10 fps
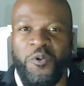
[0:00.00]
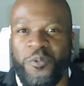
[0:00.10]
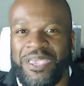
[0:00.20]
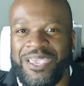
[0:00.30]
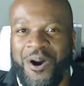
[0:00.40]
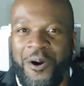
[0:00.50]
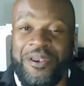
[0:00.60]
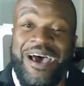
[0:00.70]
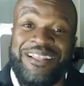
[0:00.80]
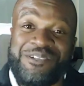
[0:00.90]
We are
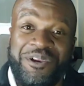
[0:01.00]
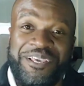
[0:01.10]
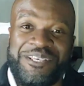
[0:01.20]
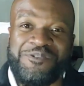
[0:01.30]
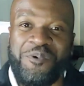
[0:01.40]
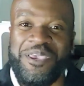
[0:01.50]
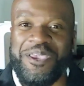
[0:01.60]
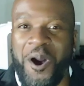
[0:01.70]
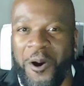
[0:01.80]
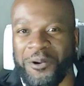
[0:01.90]
not attorneys.
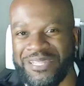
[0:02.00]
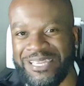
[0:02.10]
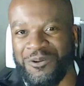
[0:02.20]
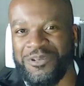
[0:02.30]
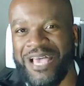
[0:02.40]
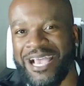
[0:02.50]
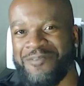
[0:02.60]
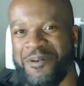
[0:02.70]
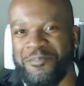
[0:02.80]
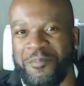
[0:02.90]
We are legal
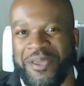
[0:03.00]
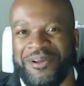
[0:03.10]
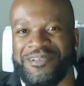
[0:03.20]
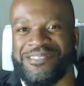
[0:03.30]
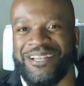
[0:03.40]
document preparers